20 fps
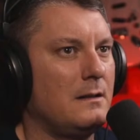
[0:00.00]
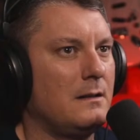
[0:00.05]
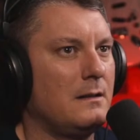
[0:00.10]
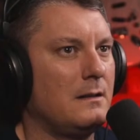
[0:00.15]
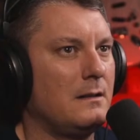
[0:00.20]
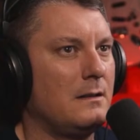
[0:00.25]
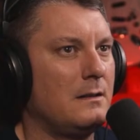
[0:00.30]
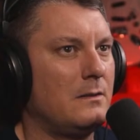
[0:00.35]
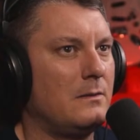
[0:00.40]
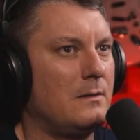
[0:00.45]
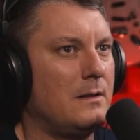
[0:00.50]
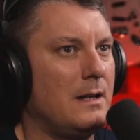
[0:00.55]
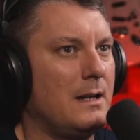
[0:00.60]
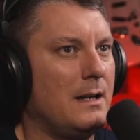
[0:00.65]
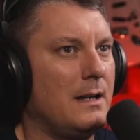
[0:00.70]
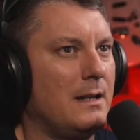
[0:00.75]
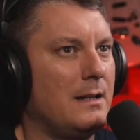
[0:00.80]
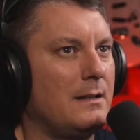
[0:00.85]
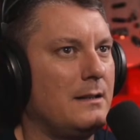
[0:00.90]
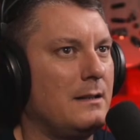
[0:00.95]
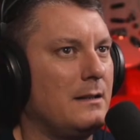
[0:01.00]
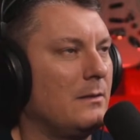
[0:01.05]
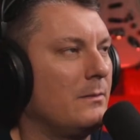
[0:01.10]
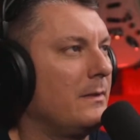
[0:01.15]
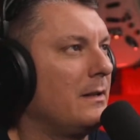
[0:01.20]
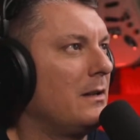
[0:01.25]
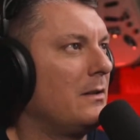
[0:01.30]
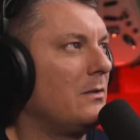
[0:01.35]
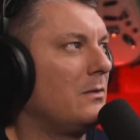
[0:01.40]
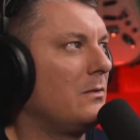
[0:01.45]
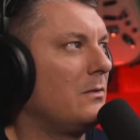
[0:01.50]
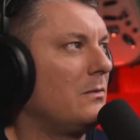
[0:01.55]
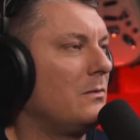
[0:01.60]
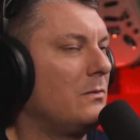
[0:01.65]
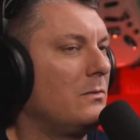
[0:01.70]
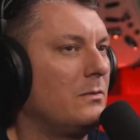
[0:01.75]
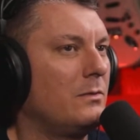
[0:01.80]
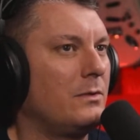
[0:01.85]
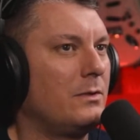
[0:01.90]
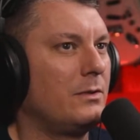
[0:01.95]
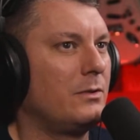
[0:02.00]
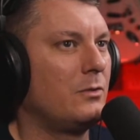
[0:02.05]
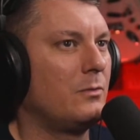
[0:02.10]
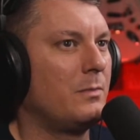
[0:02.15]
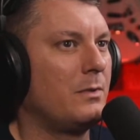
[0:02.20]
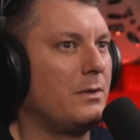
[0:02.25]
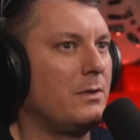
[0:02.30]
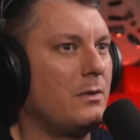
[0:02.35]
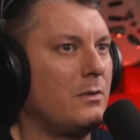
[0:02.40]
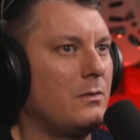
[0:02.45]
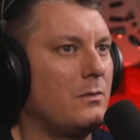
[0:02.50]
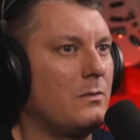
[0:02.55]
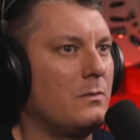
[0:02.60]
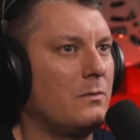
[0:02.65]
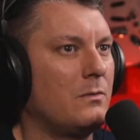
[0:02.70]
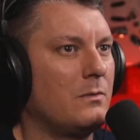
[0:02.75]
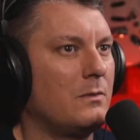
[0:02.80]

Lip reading: All right, here we go. Supertone.